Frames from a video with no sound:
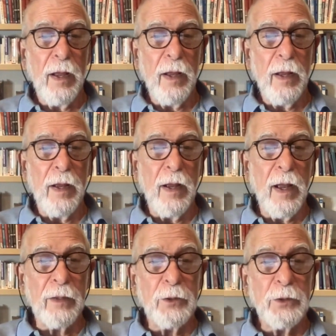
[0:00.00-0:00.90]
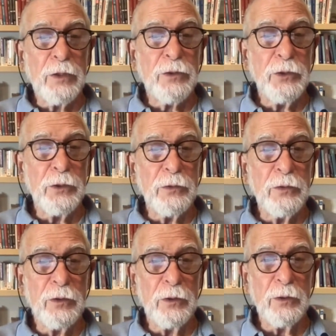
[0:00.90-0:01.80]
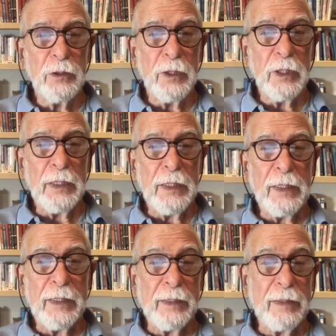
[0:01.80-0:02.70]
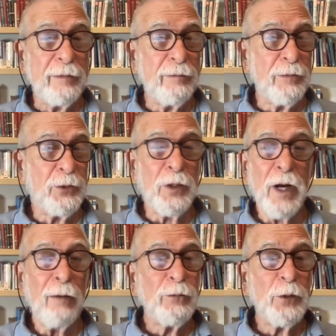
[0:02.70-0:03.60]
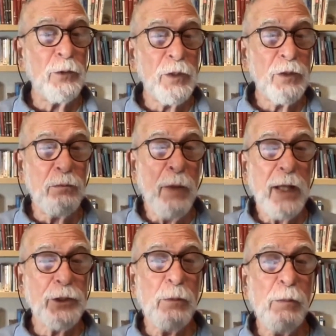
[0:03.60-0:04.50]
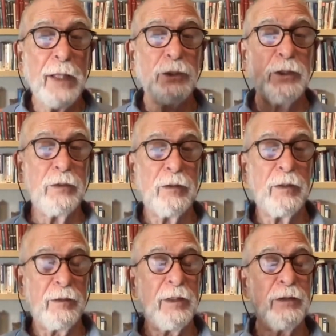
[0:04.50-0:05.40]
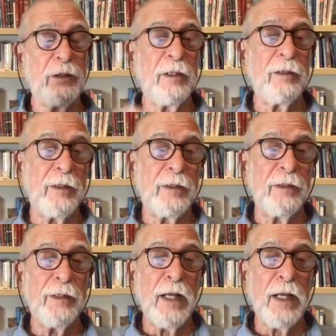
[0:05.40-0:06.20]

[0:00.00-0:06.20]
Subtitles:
A good excuse to come to this magic mansion that is in the